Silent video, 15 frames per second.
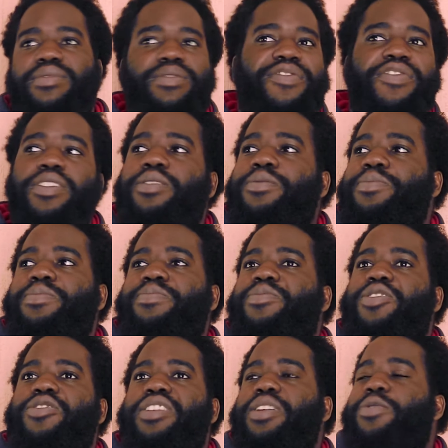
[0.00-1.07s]
film
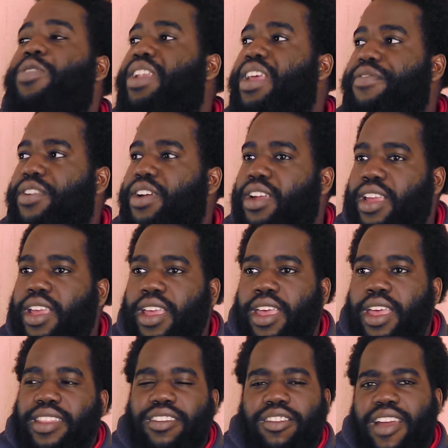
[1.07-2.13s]
critic, whatever,
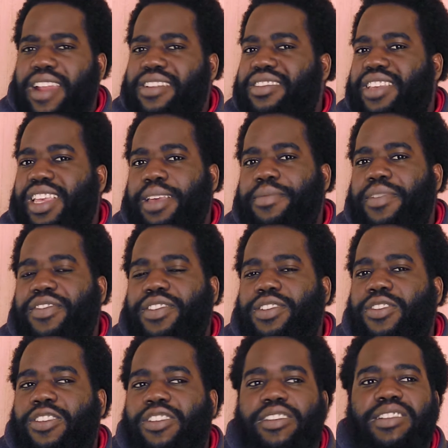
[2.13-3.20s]
in the grander scheme of it
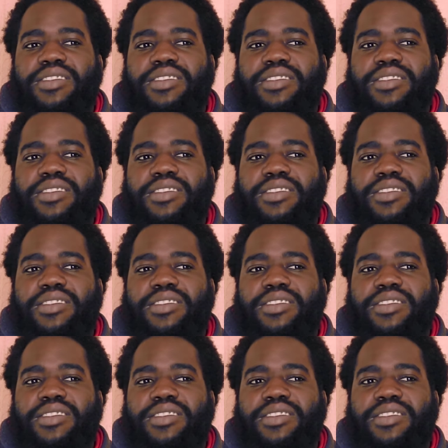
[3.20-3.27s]
all,